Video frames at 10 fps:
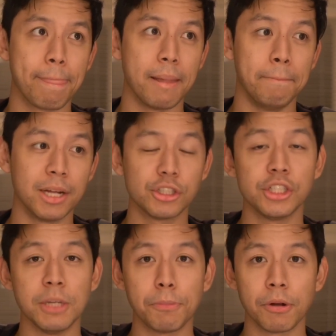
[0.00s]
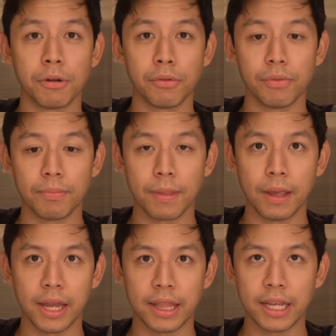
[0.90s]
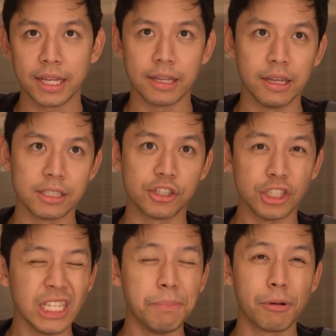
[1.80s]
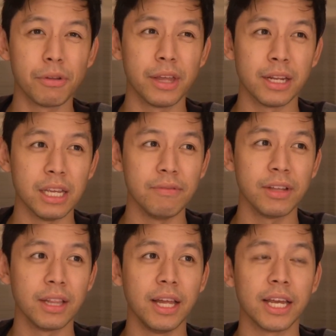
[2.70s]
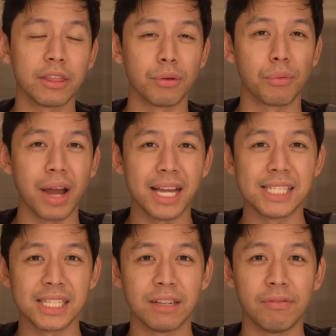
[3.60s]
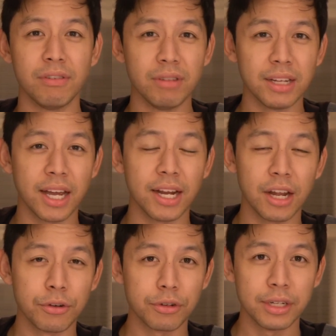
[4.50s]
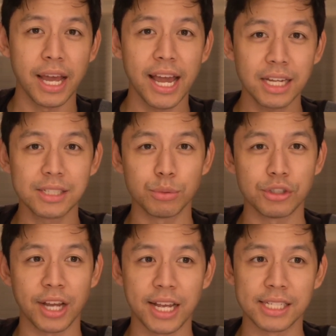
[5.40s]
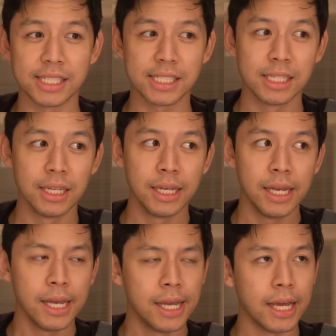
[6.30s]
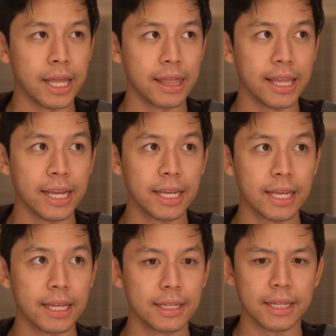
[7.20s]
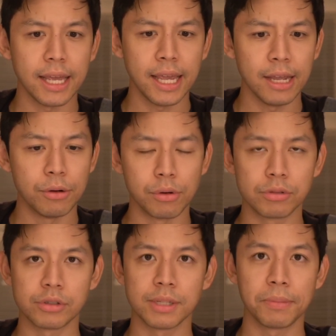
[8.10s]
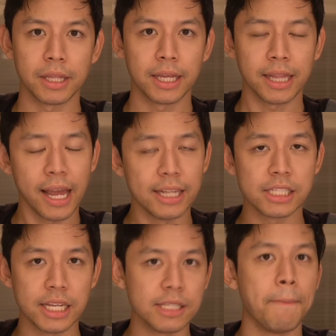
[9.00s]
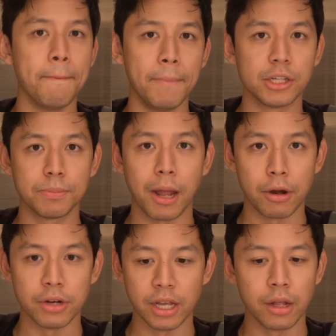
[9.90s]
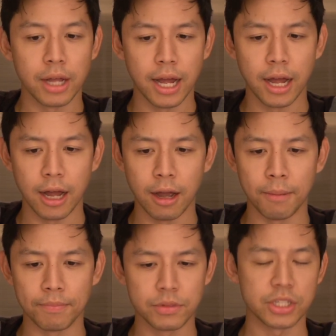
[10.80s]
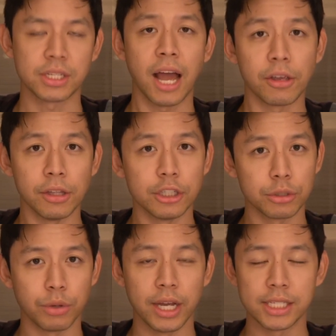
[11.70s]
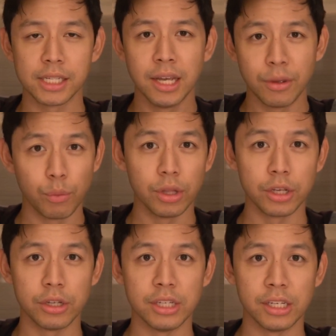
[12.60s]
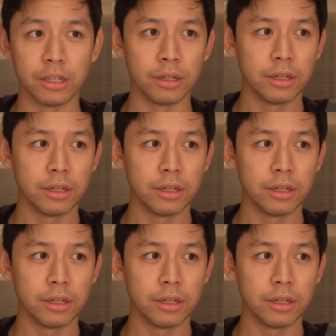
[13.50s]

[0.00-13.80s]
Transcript: much cheaper. And I think it's cheaper than even the Ryzen 5900X, which has, I think, 8 cores or something like that. It's a much better deal, just calculation-wise, really good deal.